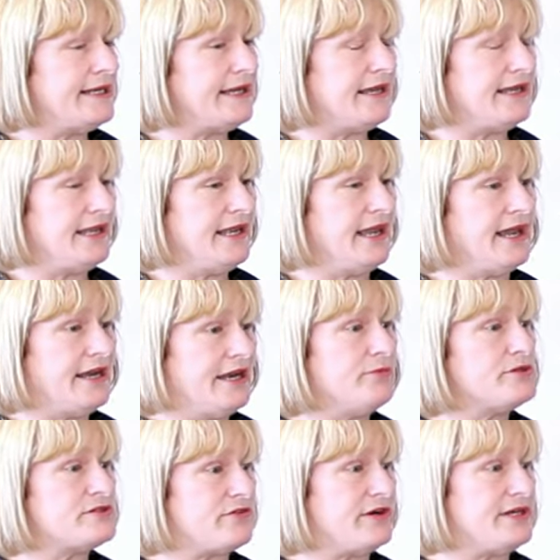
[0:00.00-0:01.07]
and it
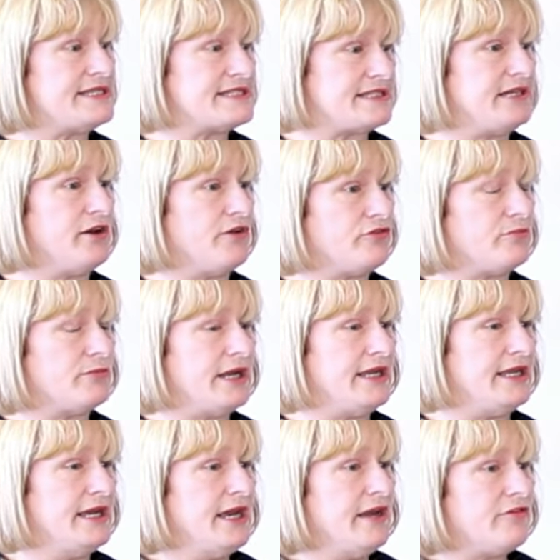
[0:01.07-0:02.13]
was very, you know,
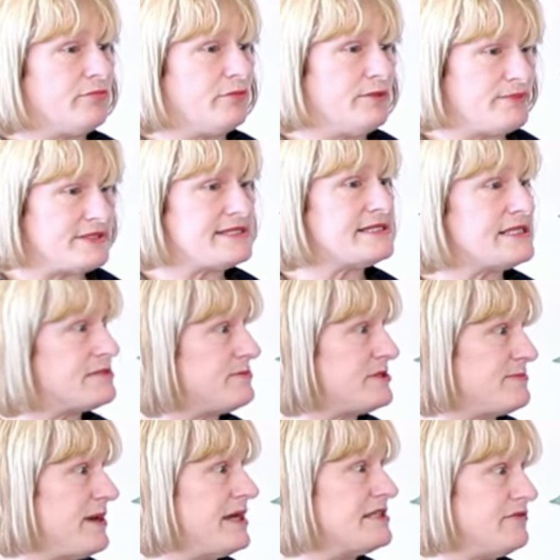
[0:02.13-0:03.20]
from the business's
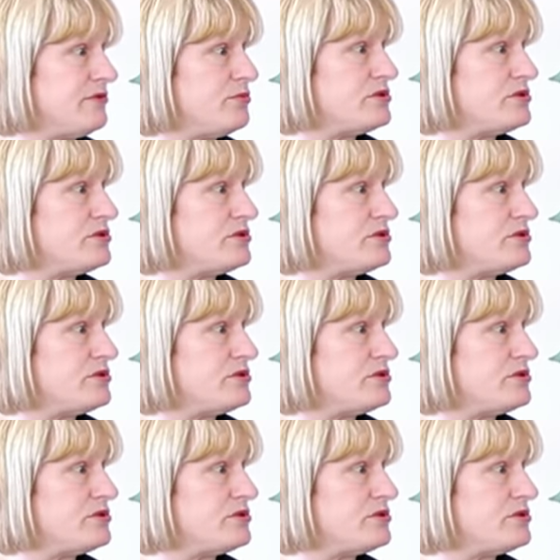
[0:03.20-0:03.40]
perspective,